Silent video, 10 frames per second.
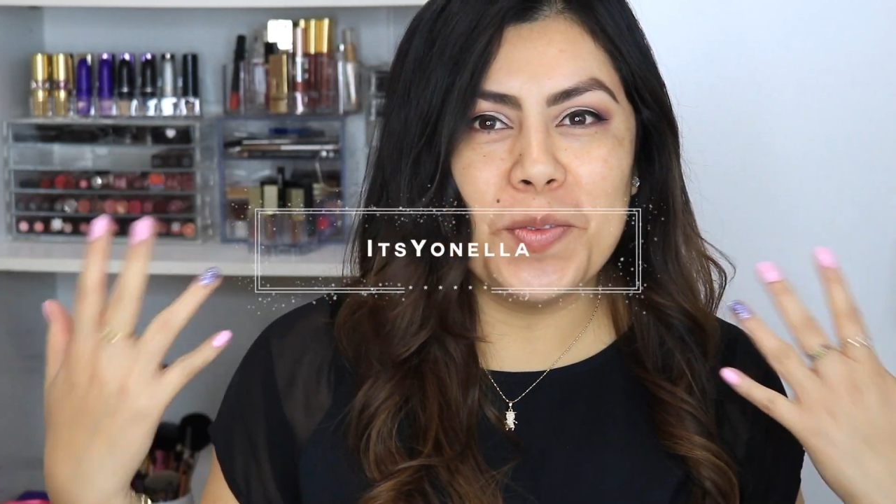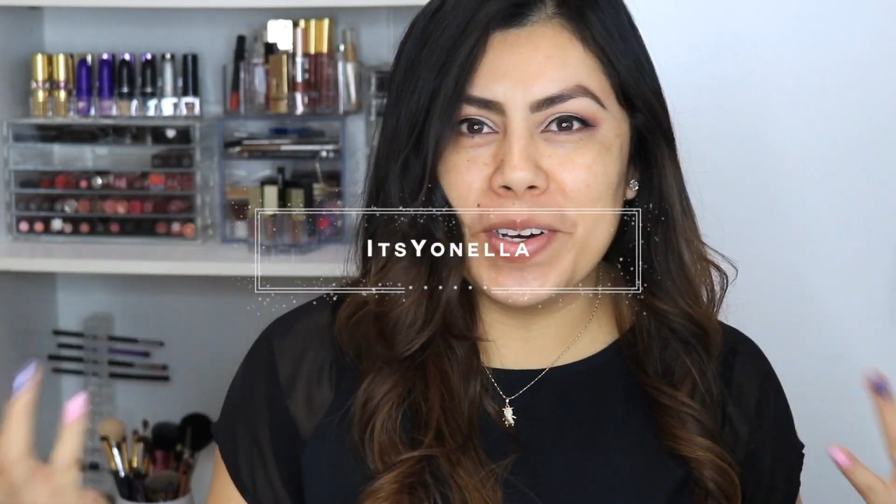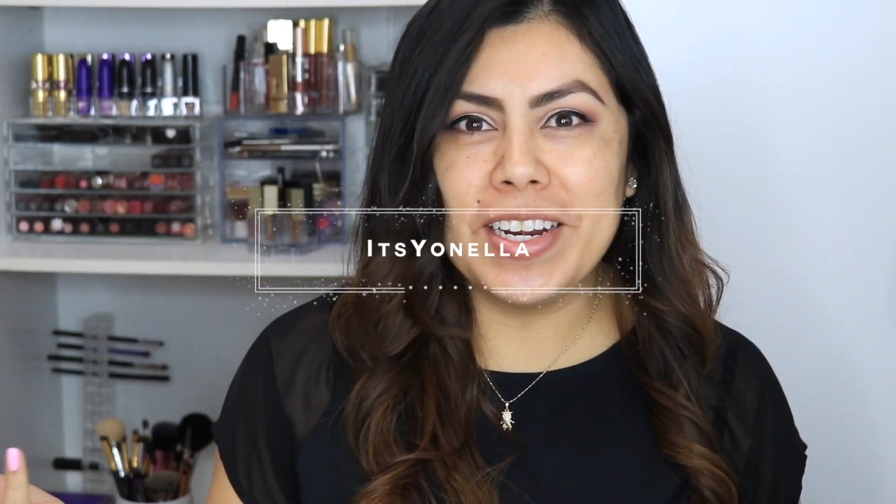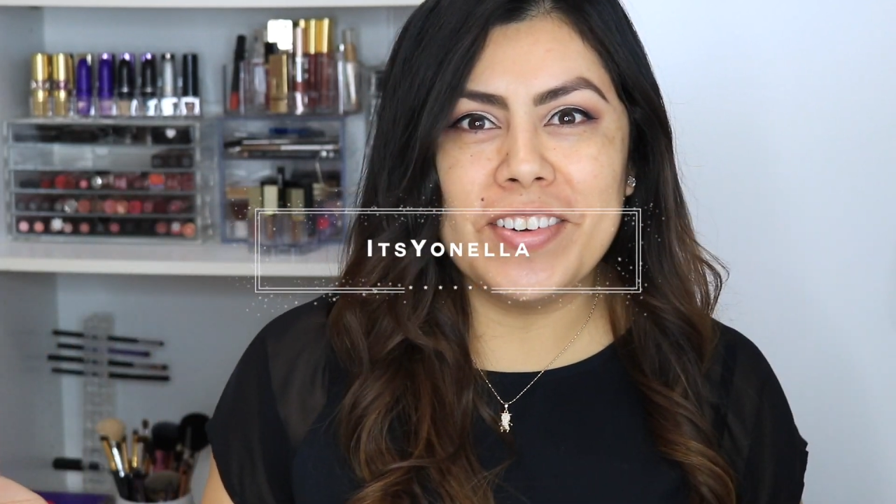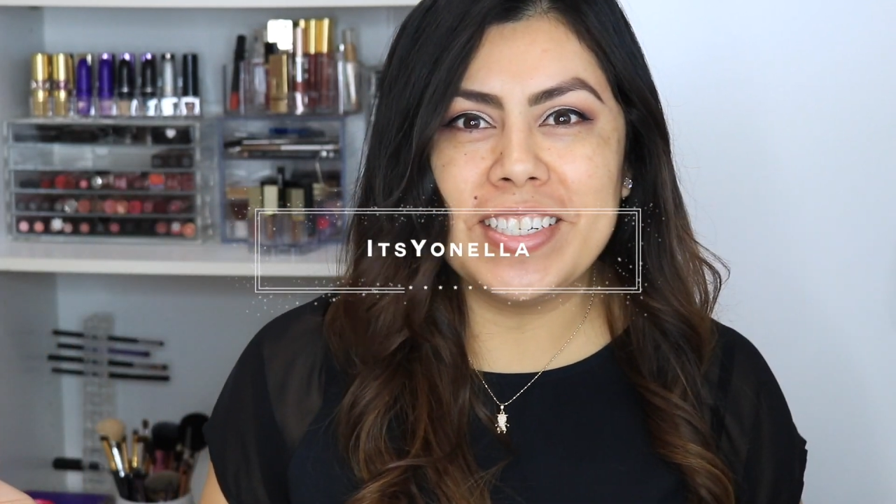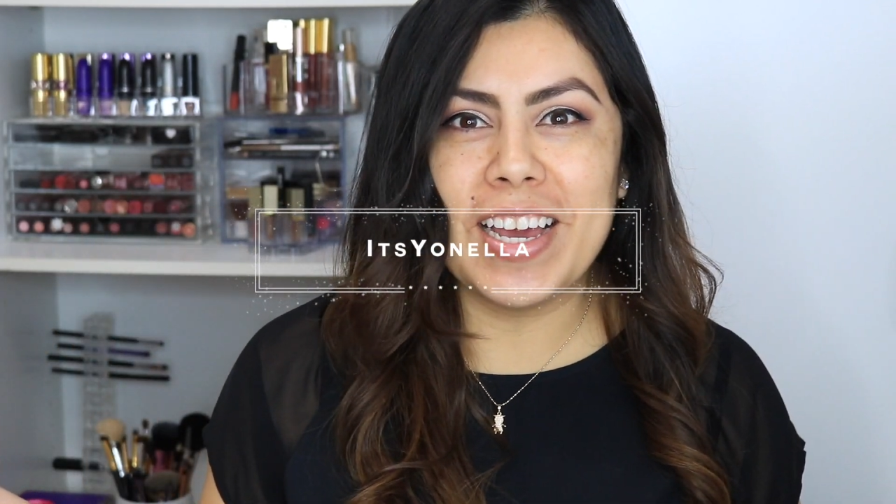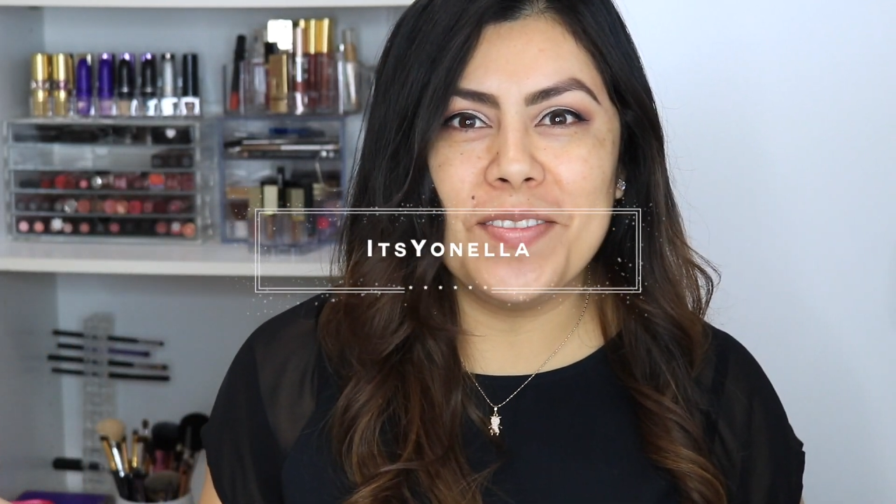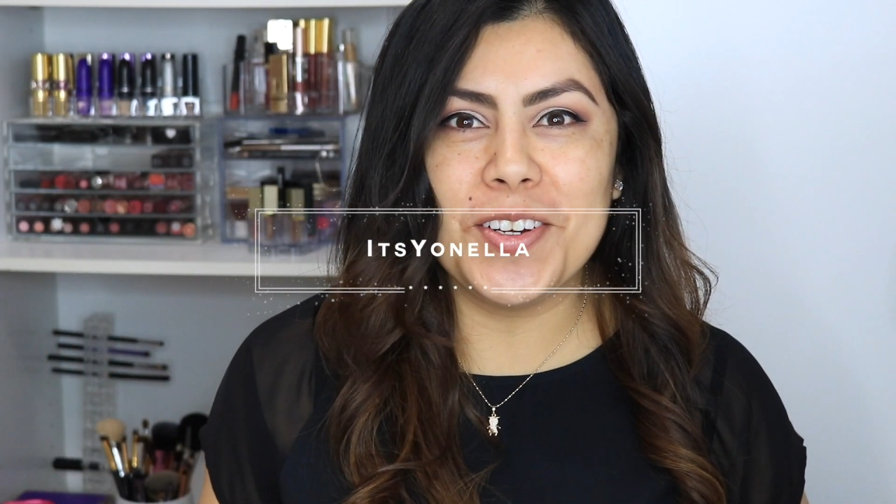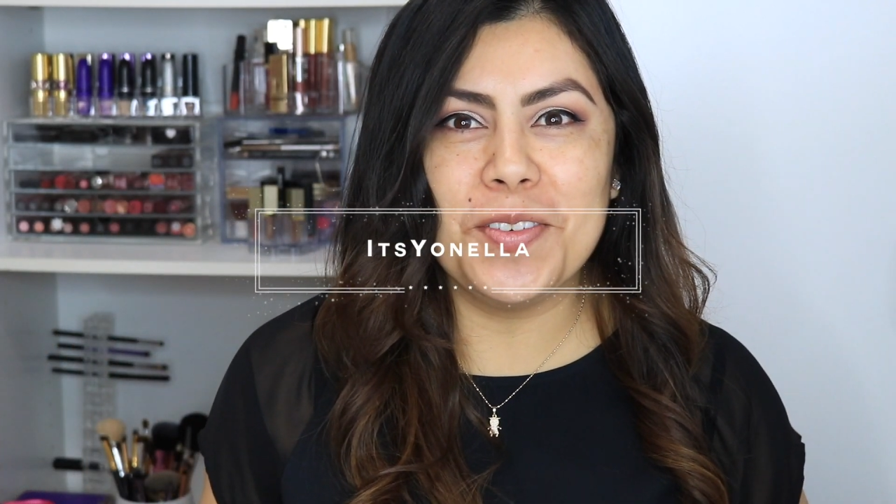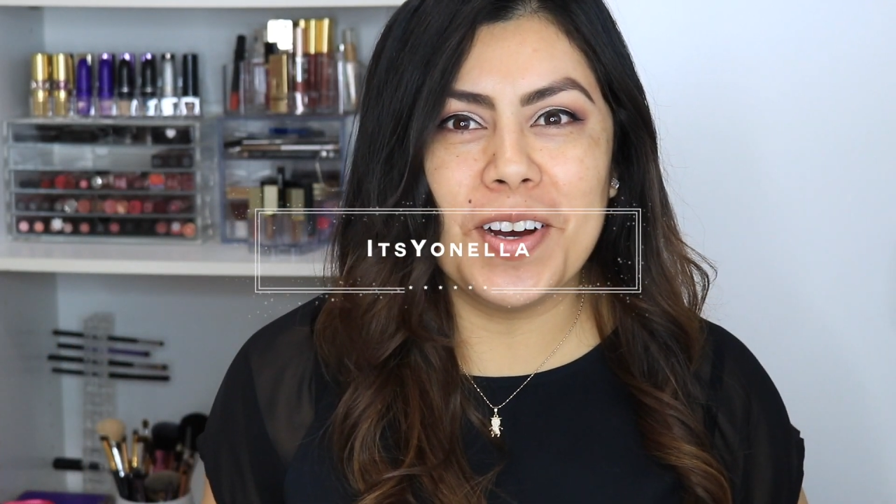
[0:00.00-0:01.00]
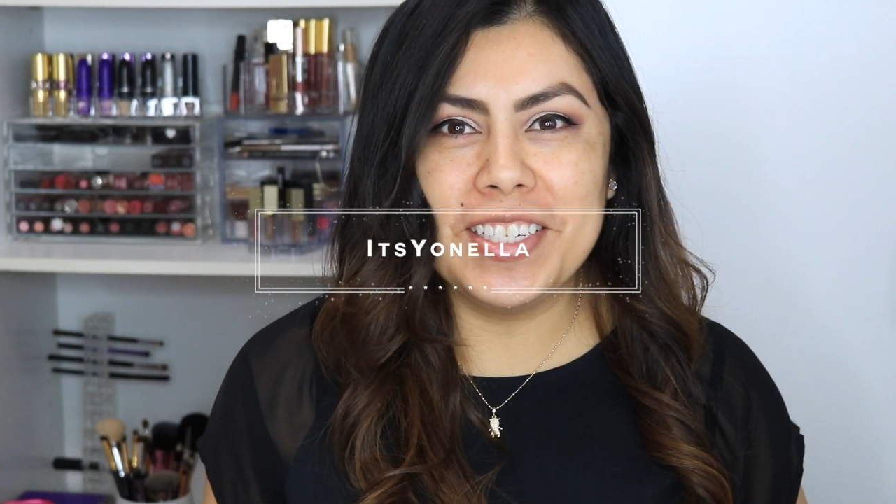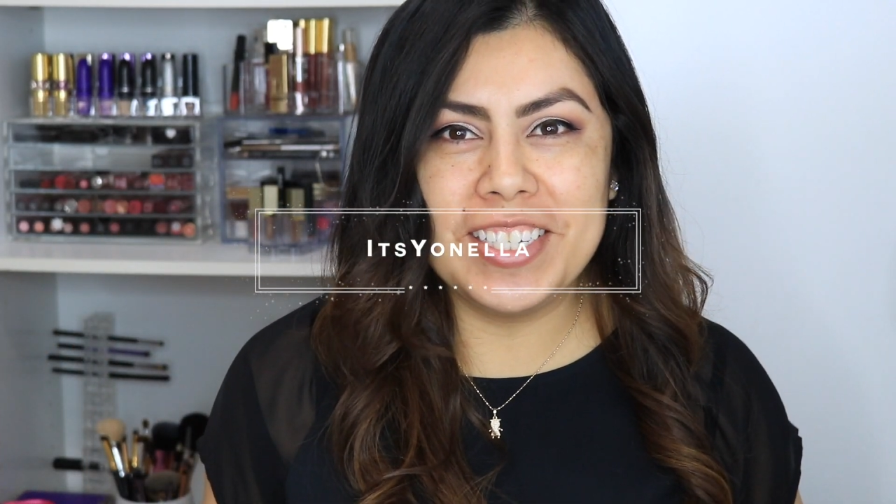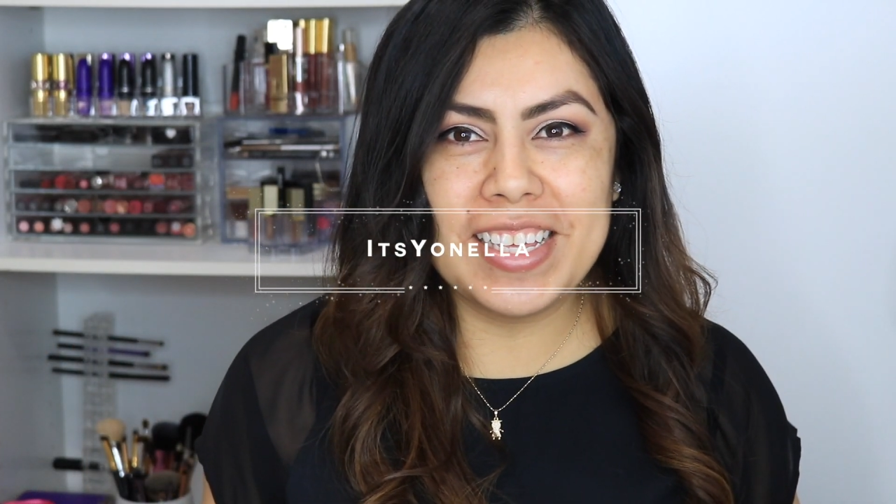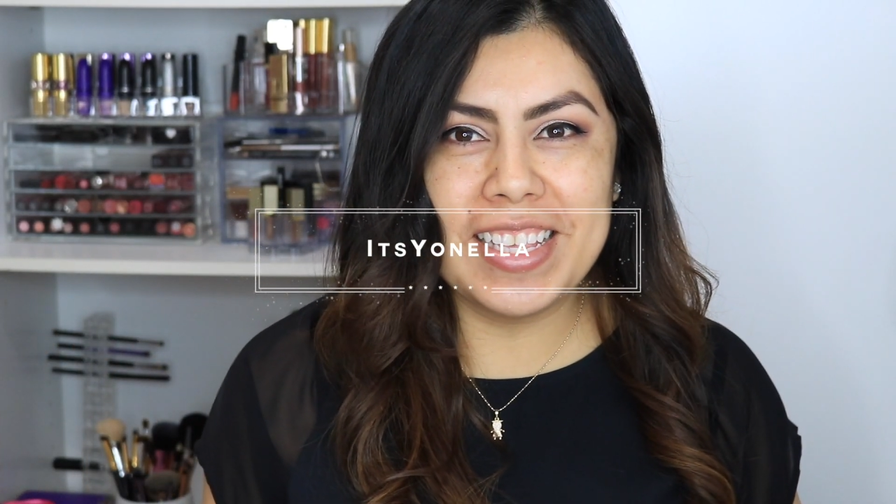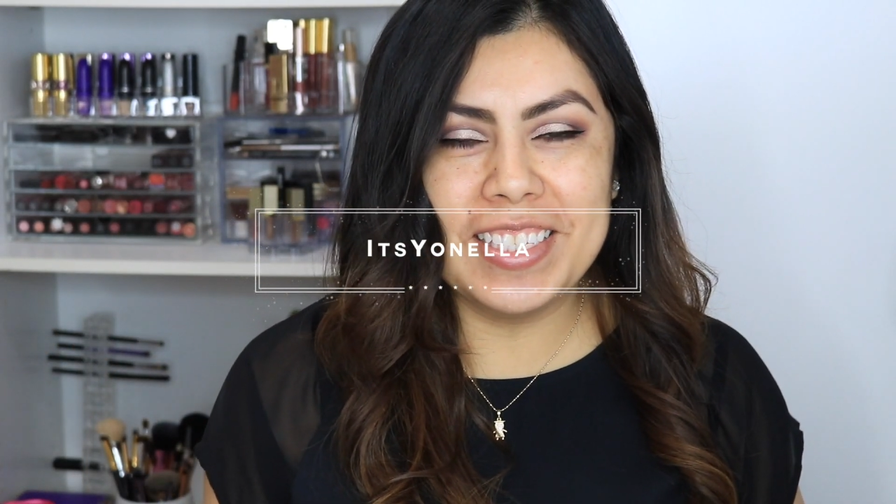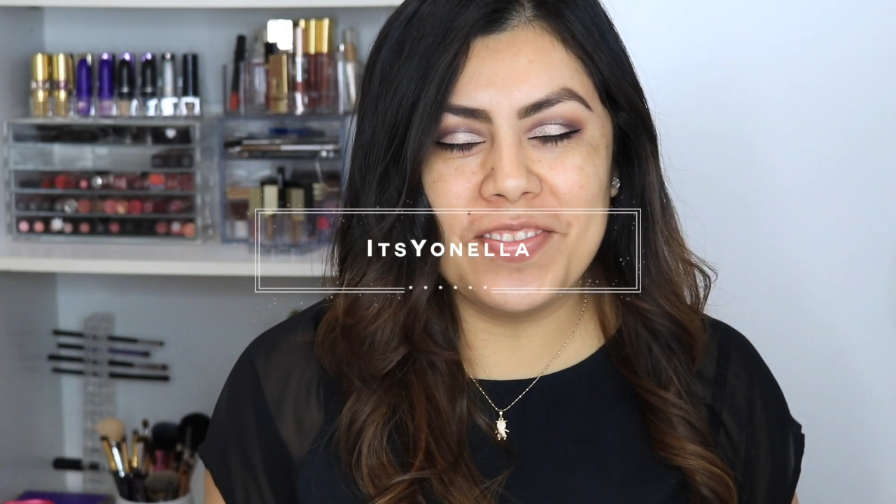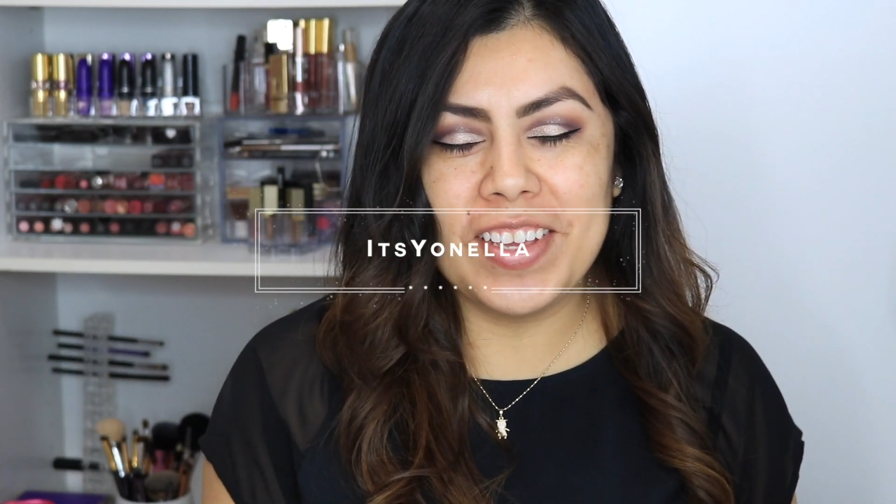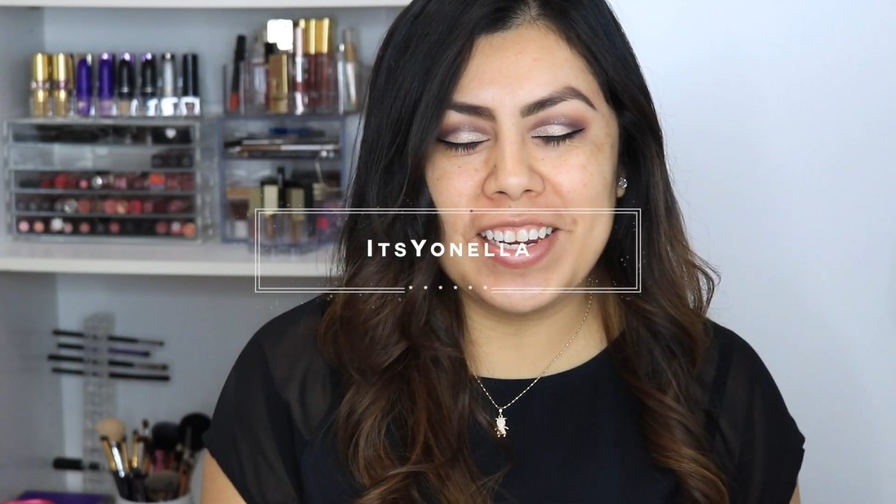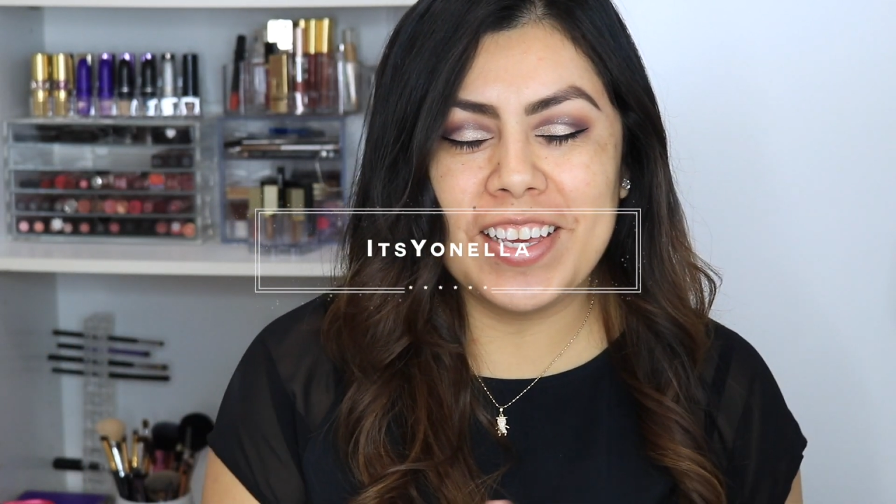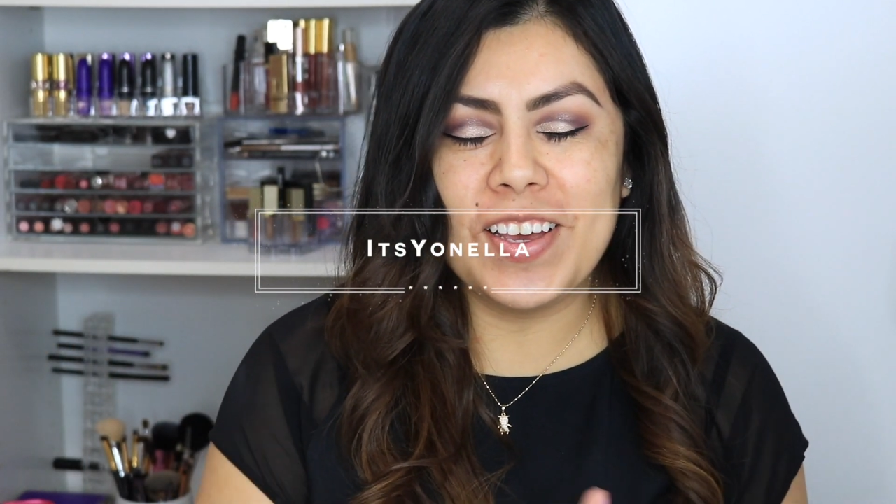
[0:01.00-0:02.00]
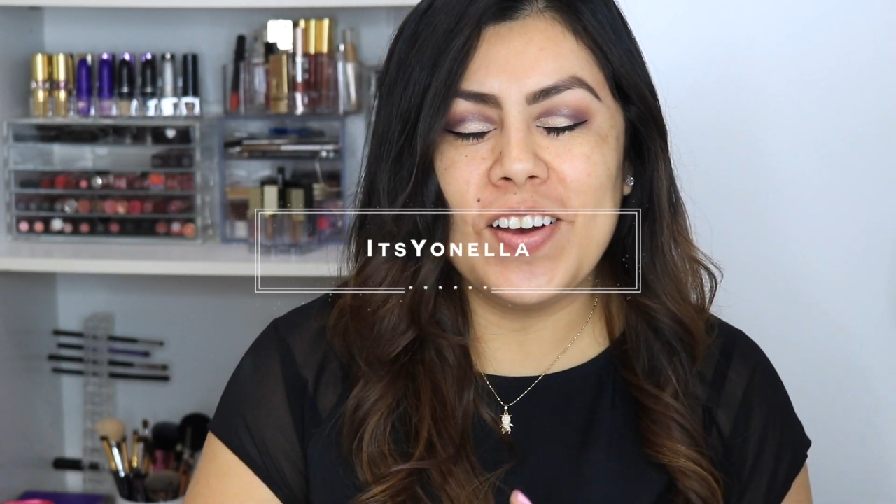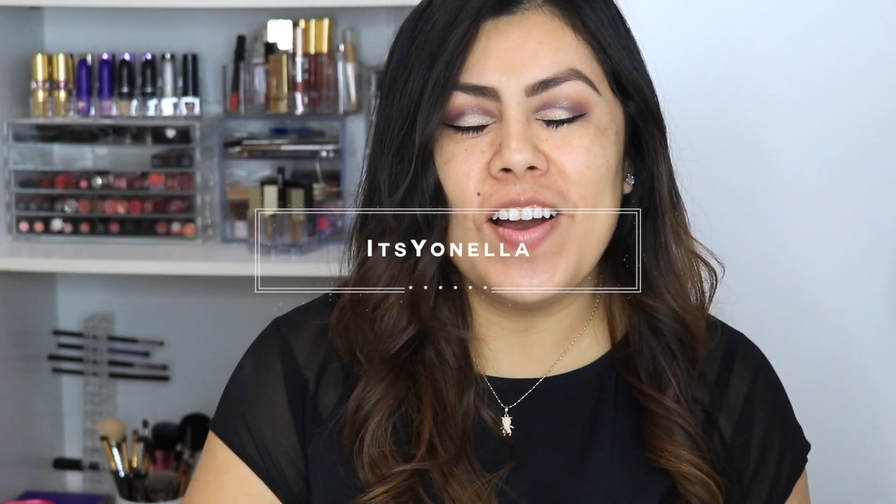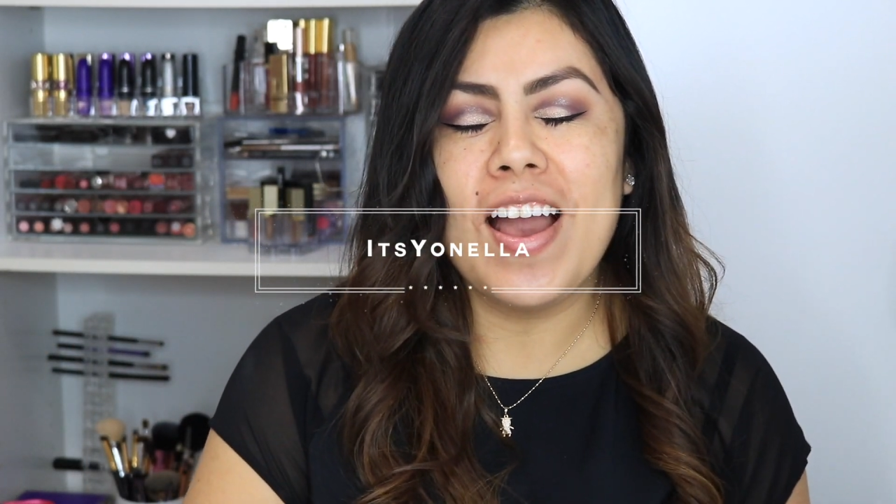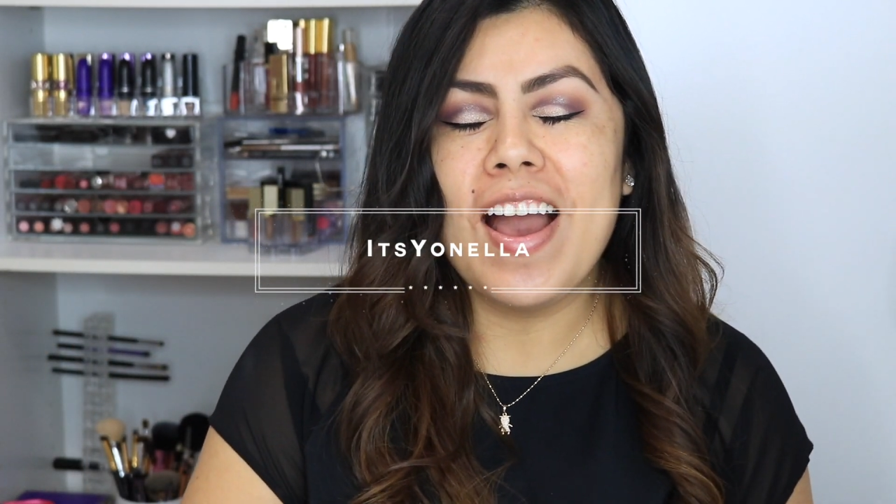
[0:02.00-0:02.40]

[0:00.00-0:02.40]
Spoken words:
whatever time you're watching this video.